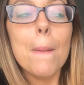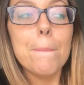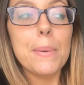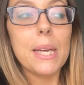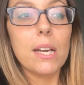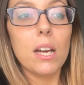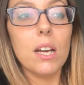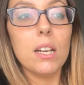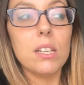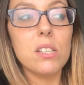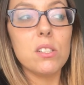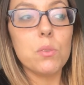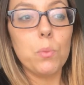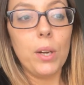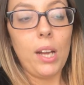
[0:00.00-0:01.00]

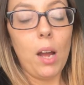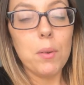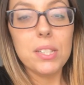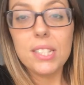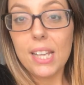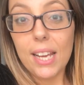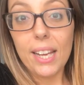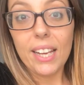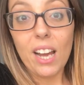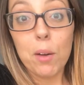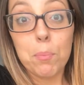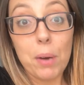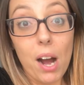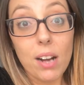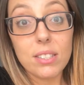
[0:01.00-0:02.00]
because when I was taking
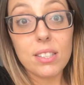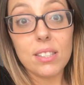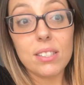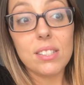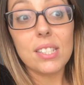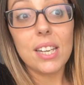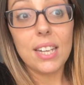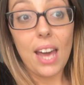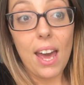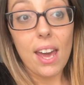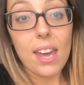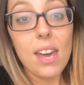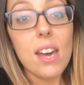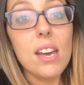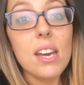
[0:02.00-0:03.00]
out boxes
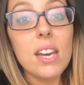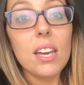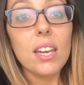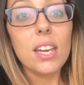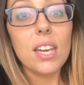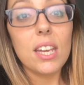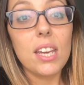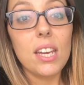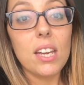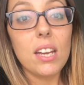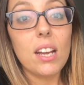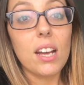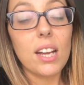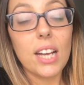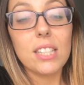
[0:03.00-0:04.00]
today,
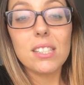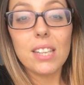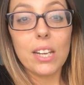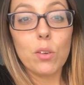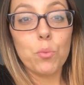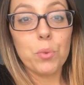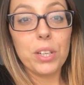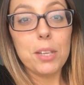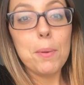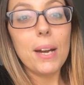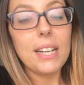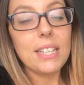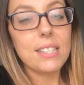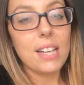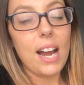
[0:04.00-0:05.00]
he gets like really
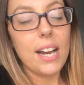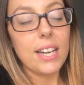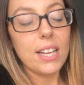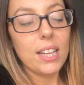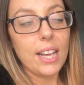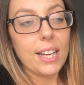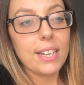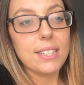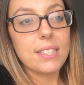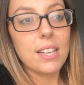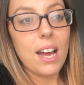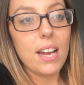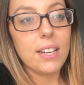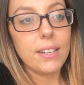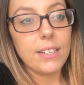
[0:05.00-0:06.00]
bad anxiety, like I
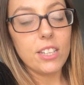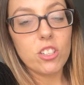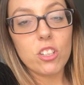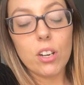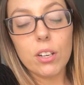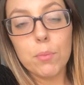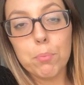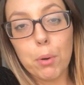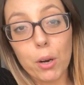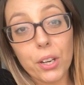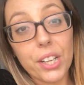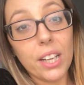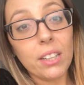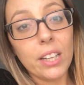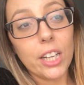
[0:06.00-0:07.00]
said, and he started
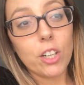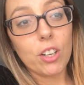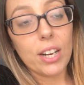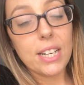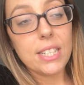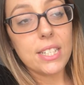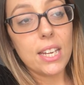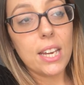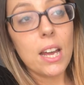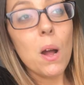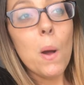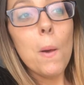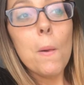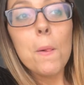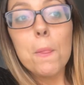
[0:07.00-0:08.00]
barking like crazy.
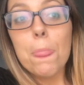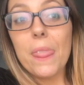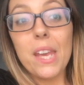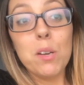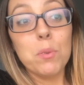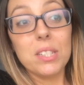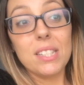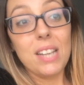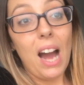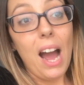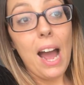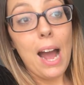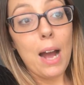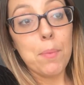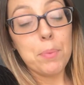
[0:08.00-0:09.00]
He was
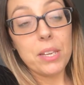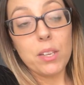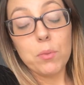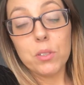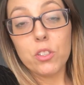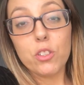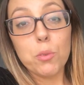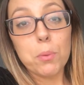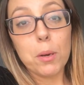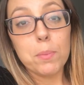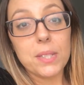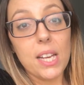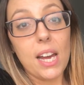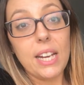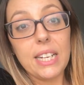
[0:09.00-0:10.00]
not happy. He was super
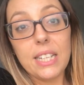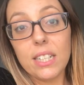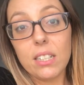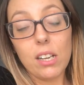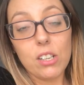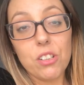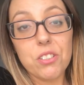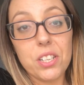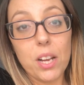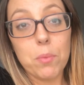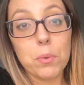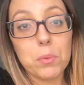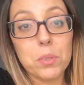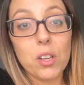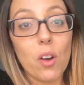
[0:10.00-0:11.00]
upset. He didn't understand
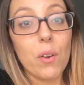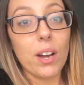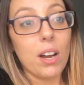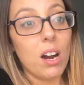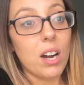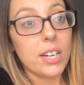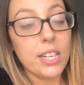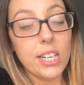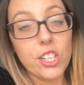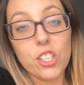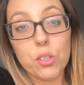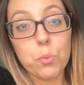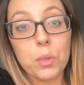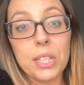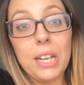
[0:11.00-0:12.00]
what was going on and he
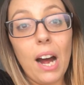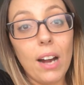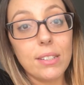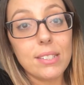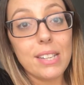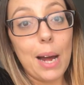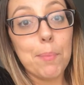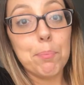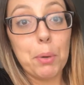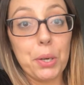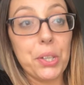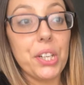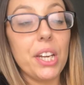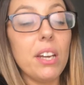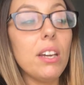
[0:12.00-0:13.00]
just would not stop
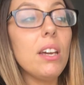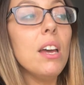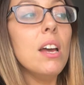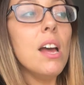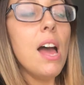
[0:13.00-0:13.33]
barking.